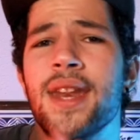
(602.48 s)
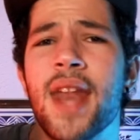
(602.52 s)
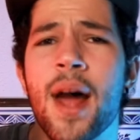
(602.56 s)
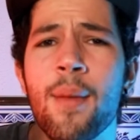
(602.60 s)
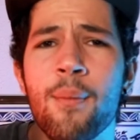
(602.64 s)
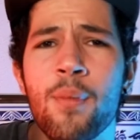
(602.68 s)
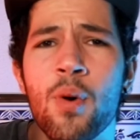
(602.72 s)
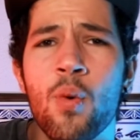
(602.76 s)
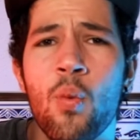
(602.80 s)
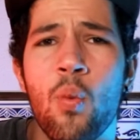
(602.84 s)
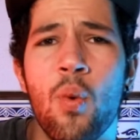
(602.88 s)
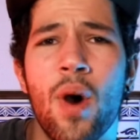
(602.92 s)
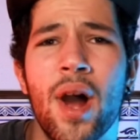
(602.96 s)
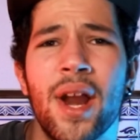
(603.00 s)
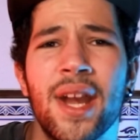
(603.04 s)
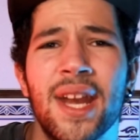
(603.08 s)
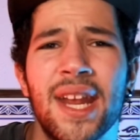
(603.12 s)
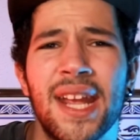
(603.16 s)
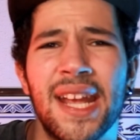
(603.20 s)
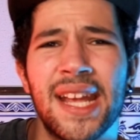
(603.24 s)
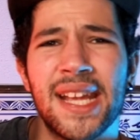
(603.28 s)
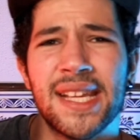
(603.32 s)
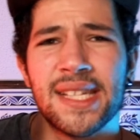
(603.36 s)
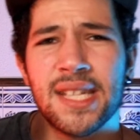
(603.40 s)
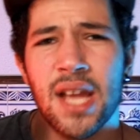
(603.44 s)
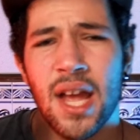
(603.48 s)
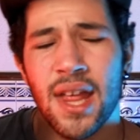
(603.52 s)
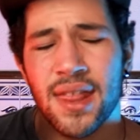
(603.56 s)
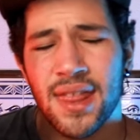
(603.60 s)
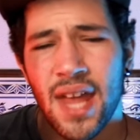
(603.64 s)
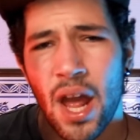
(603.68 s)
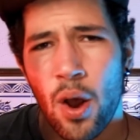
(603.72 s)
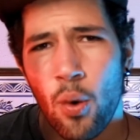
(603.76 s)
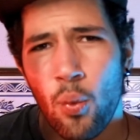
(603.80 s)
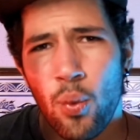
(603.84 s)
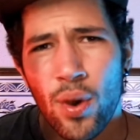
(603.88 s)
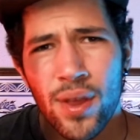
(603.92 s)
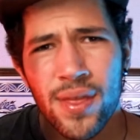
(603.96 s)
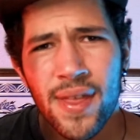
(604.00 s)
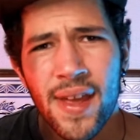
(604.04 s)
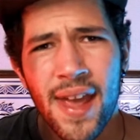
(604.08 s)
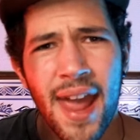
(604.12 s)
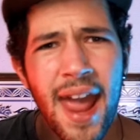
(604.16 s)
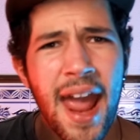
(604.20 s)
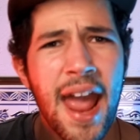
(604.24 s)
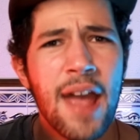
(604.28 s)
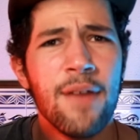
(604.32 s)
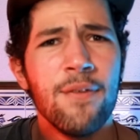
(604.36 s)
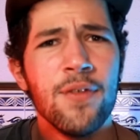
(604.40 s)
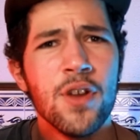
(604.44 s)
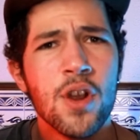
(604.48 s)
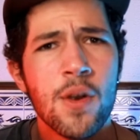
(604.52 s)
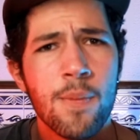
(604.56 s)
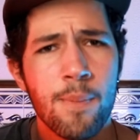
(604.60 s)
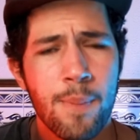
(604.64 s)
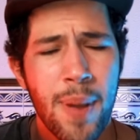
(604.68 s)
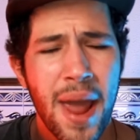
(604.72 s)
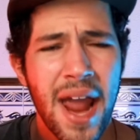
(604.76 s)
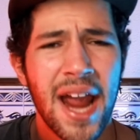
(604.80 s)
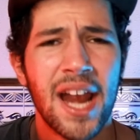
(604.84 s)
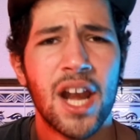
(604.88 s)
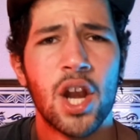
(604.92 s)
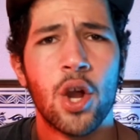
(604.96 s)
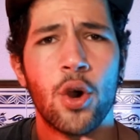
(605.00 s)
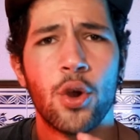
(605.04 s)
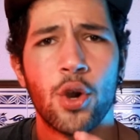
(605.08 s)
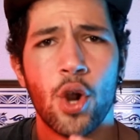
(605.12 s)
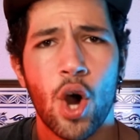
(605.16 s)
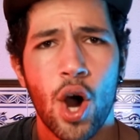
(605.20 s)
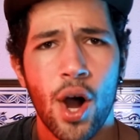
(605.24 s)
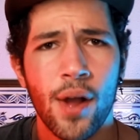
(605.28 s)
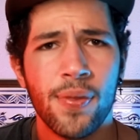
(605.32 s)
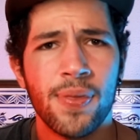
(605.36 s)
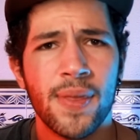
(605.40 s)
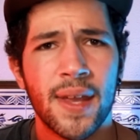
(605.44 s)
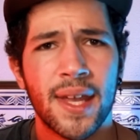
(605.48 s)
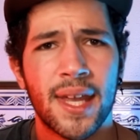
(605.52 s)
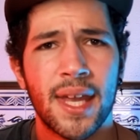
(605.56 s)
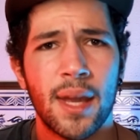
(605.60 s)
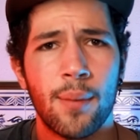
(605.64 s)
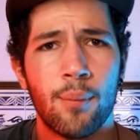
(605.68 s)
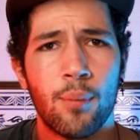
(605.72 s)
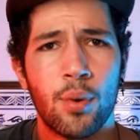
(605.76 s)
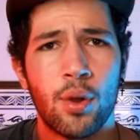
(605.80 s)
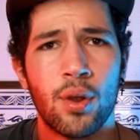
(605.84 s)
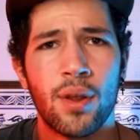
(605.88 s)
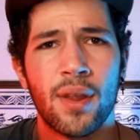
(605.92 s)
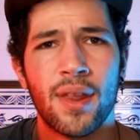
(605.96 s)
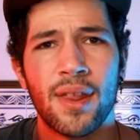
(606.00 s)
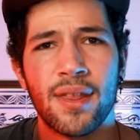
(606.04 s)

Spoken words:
Number one is that with the heavier payload on the gimbal,